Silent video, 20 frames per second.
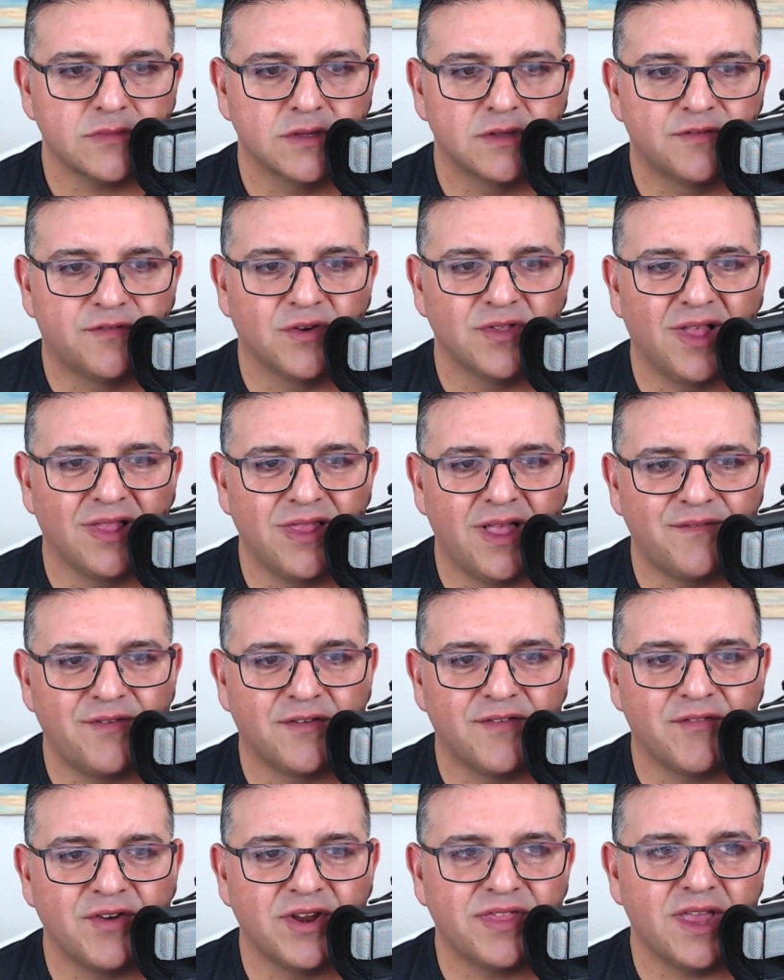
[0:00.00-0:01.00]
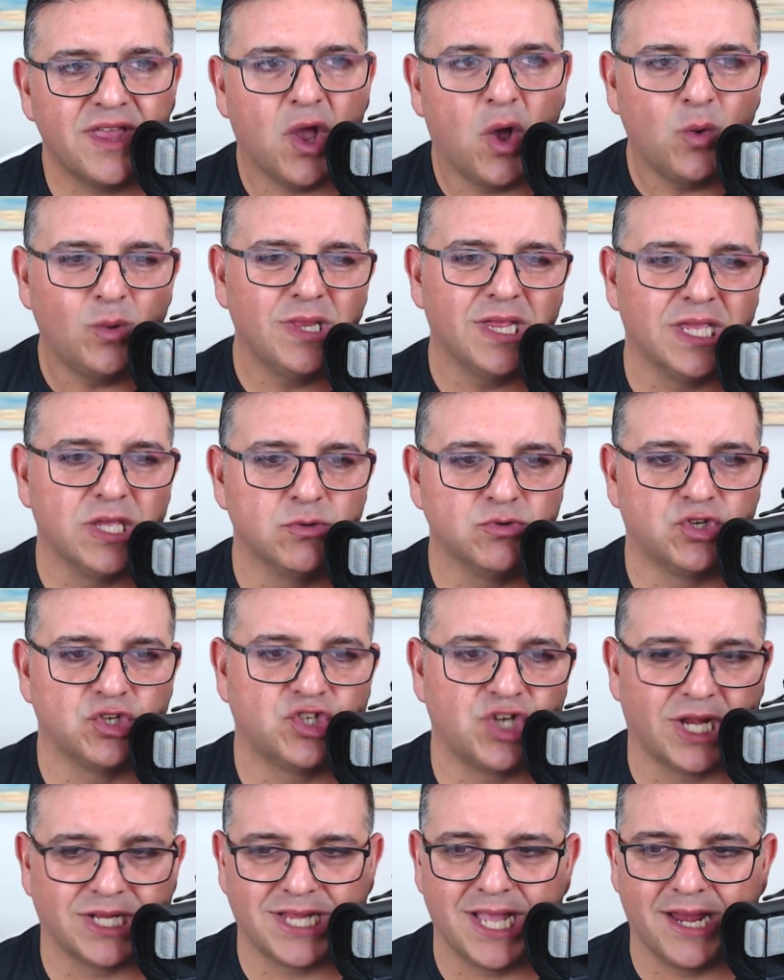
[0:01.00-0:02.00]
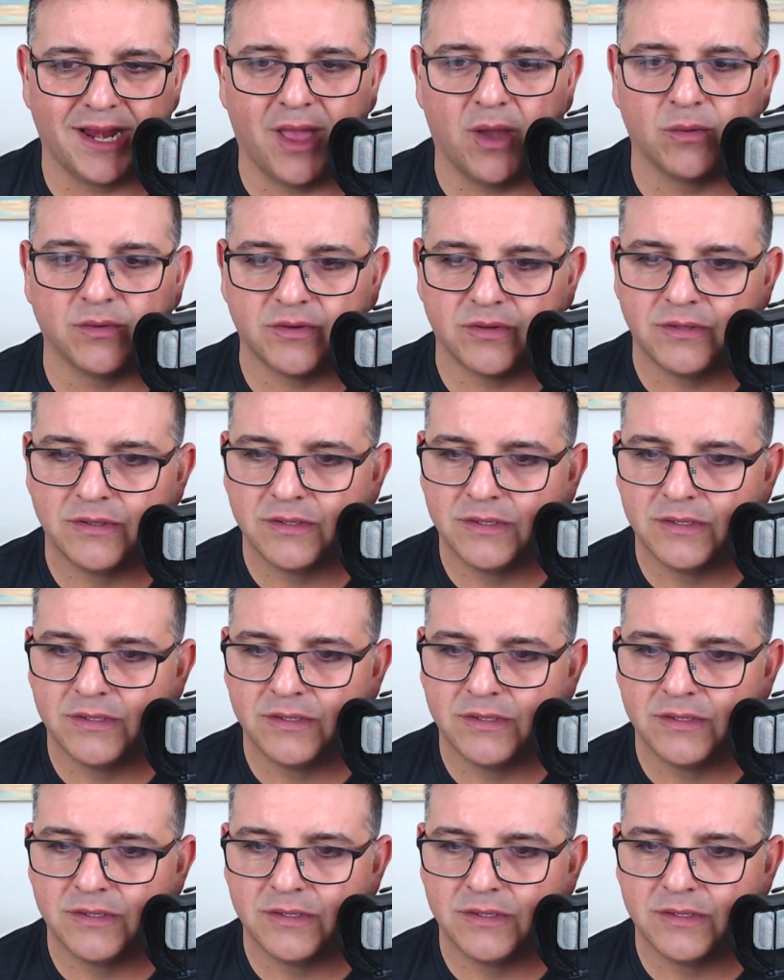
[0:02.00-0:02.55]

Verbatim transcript: For the love of everything holy, you should check that out.